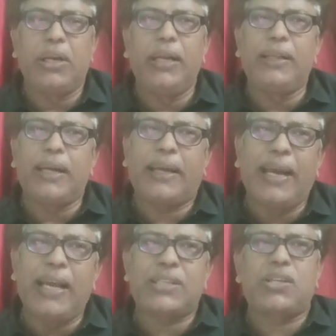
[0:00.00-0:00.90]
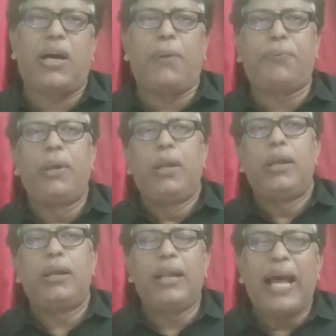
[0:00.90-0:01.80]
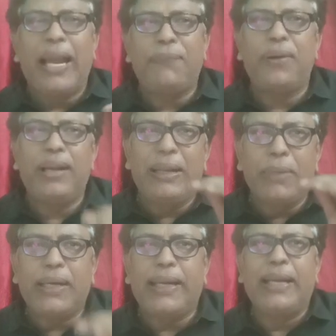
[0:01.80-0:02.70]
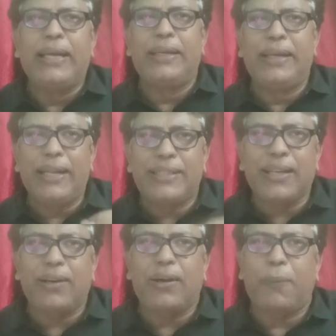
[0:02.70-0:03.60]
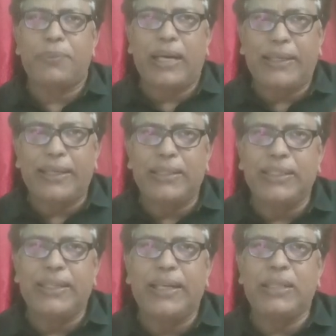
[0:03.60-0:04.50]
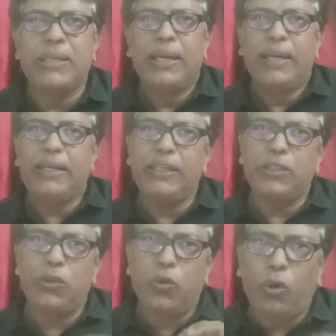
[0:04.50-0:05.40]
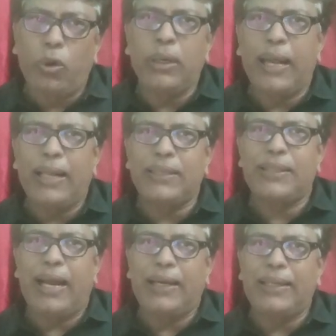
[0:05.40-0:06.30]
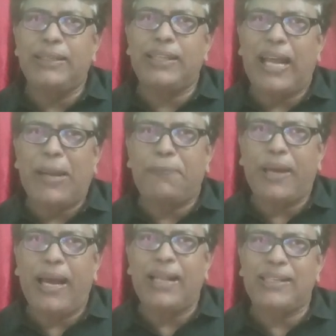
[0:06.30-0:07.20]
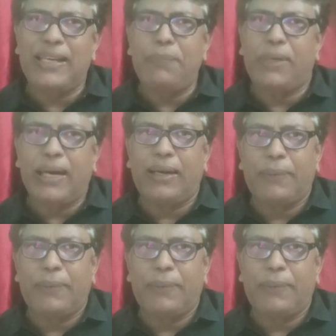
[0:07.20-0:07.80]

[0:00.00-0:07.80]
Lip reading: In the case of life-limiting nature of the disease, it is known as that his life has limited